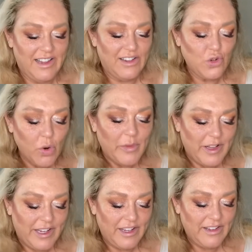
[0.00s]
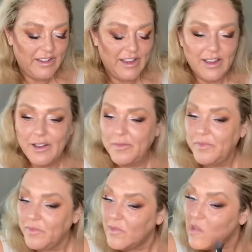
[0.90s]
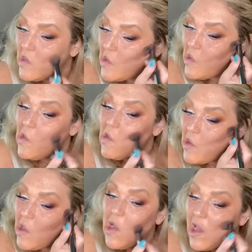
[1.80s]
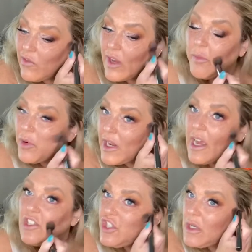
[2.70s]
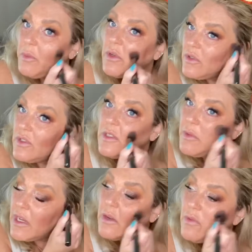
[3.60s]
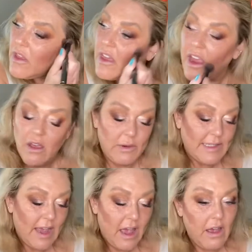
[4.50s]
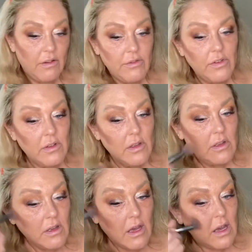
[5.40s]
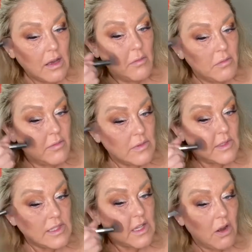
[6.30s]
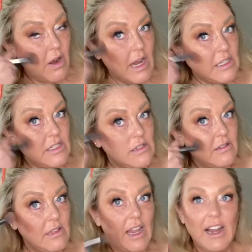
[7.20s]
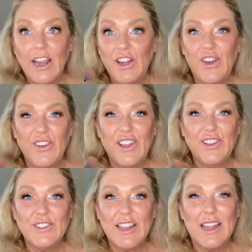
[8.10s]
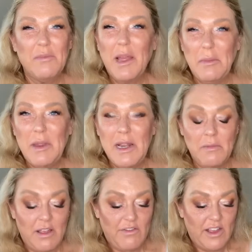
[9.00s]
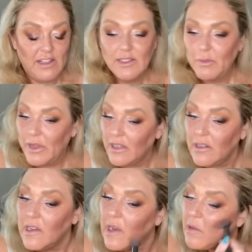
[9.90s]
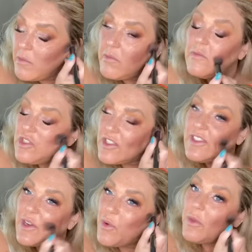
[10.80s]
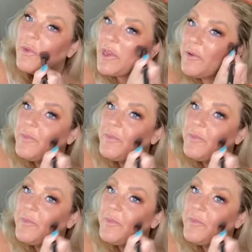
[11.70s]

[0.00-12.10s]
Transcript: normally. I've got pretty high cheekbones to begin with. I always have. So I know it looks like I'm like beating my face, but just stick with me.